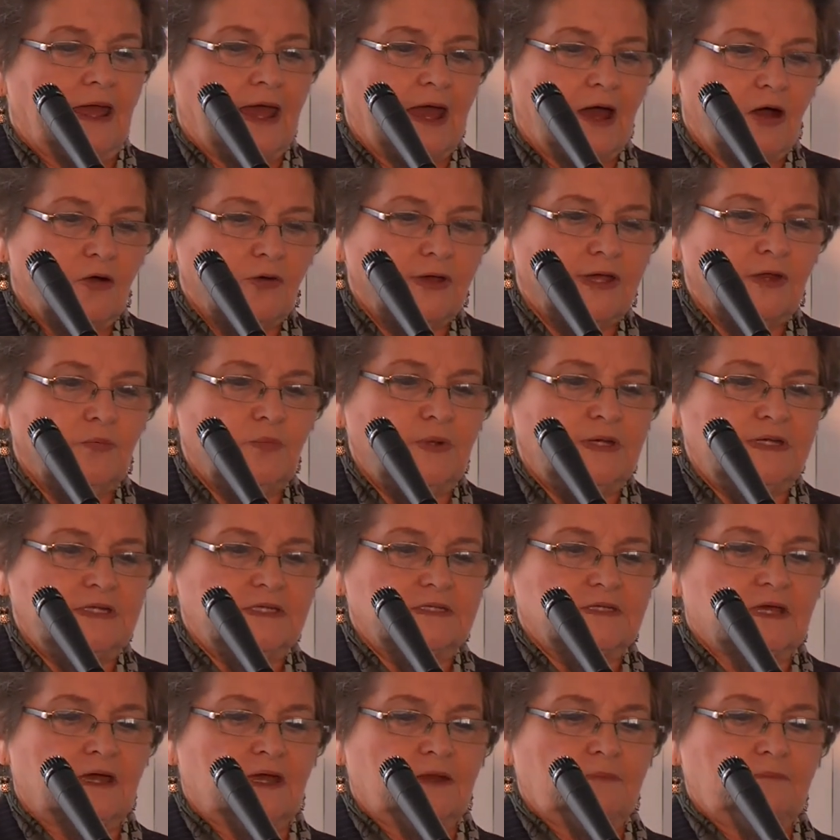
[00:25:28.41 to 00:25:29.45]
how can we
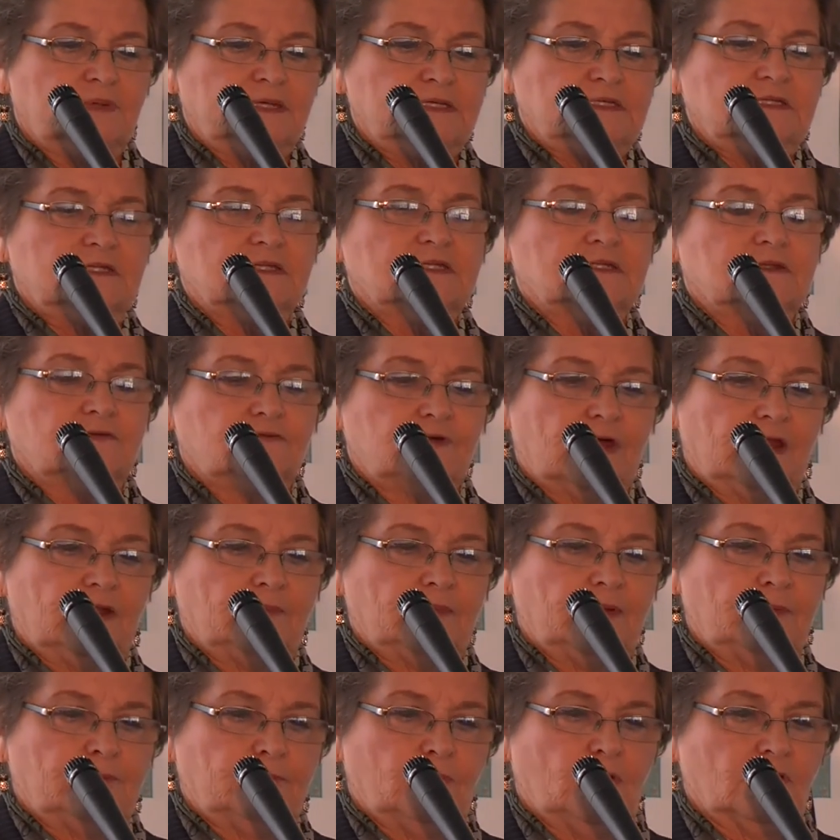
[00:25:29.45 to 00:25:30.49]
design business
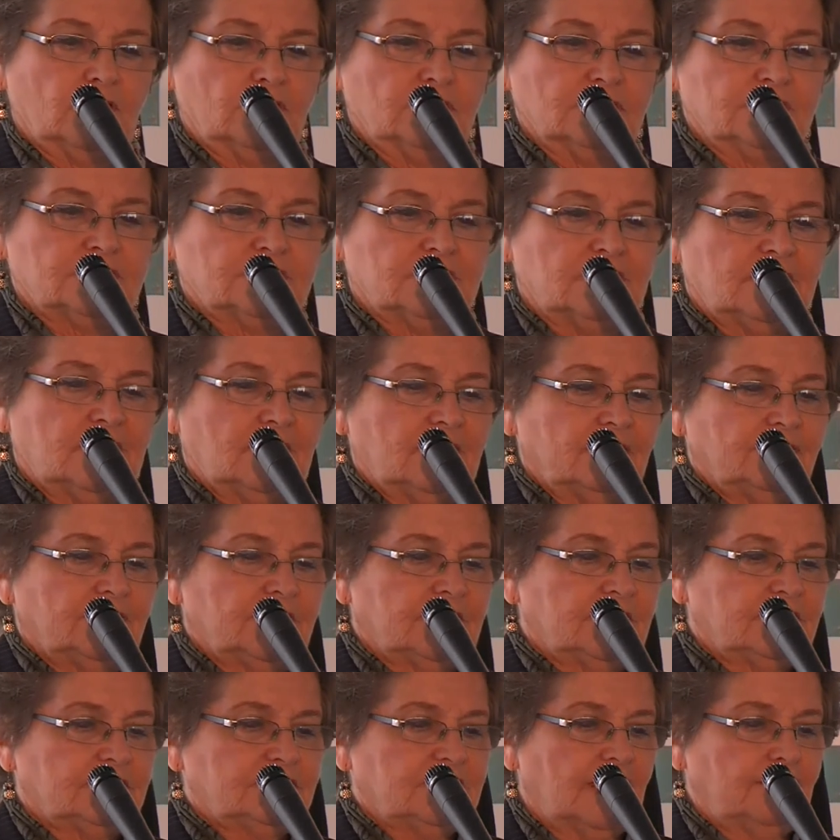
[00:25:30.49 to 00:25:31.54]
development models
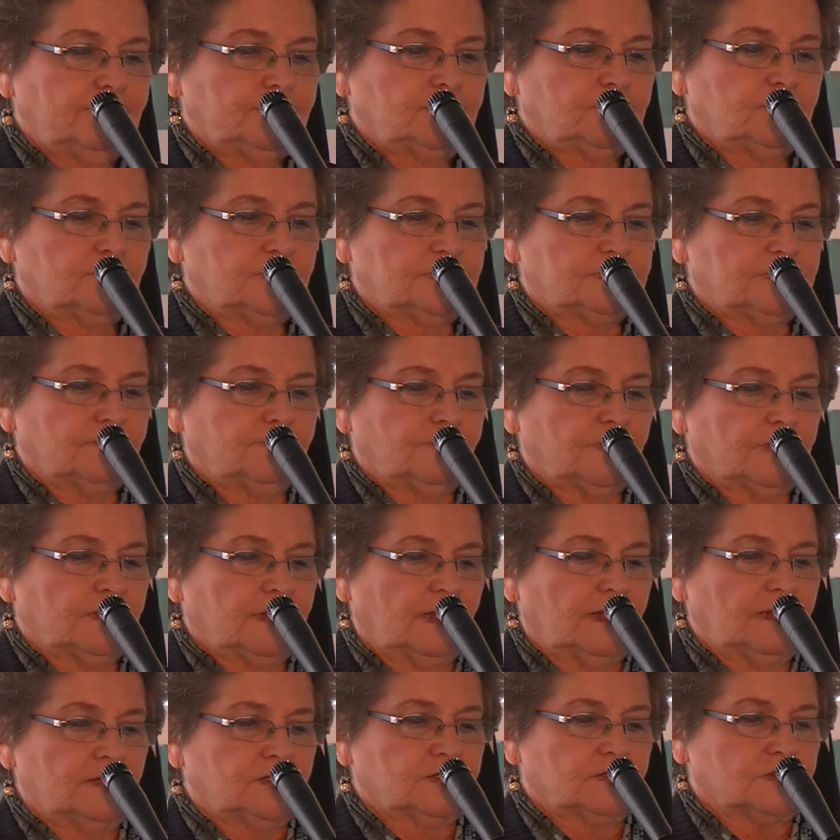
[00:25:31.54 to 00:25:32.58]
that adapt to the
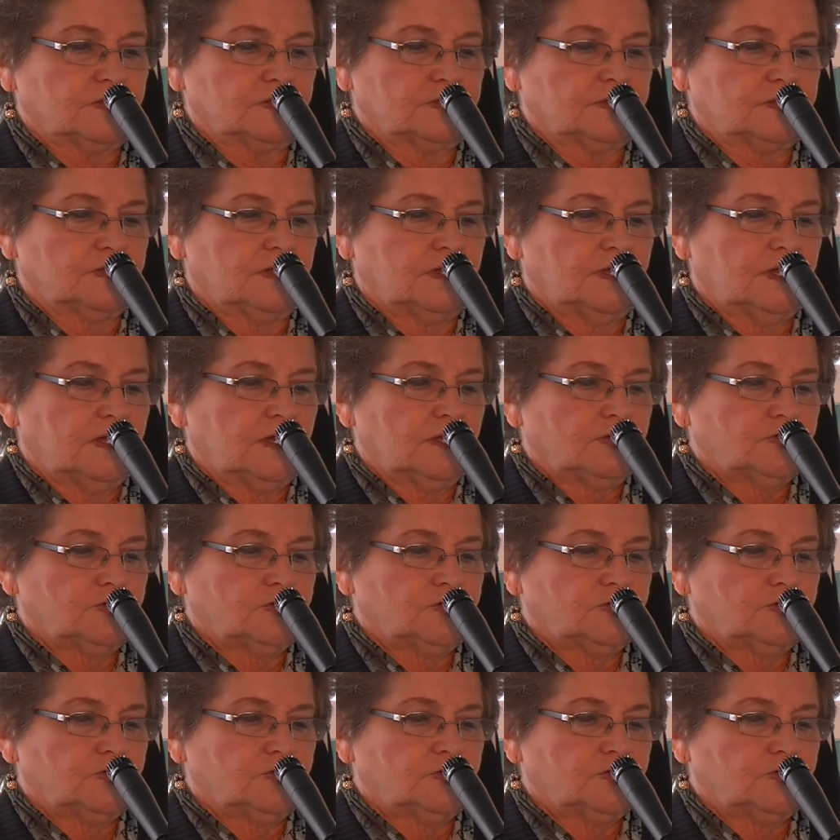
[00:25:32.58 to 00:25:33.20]
different cultures